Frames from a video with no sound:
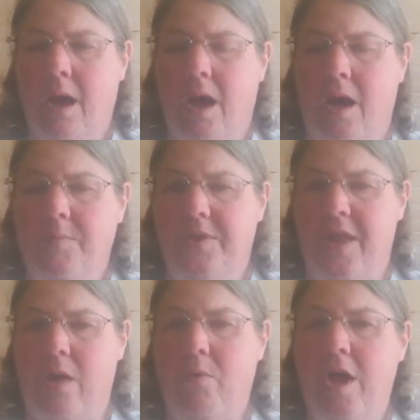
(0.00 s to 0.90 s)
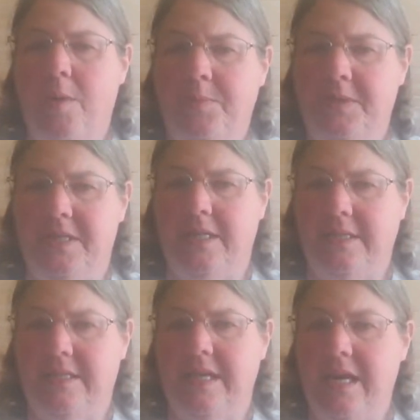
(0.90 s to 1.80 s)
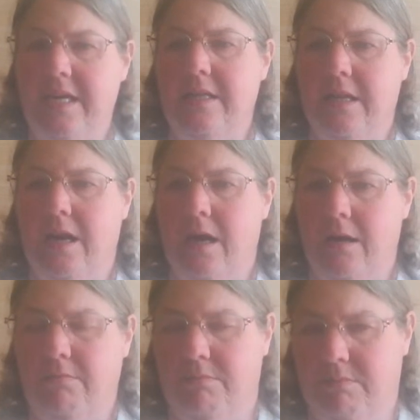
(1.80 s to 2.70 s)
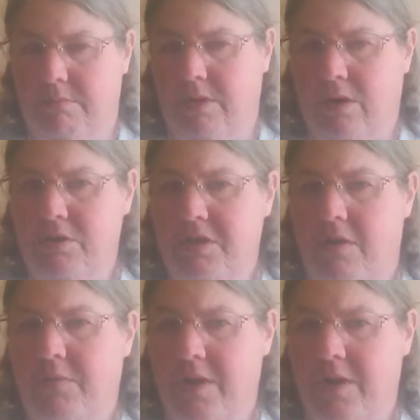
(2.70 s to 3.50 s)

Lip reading: that will help to set the seed in close enough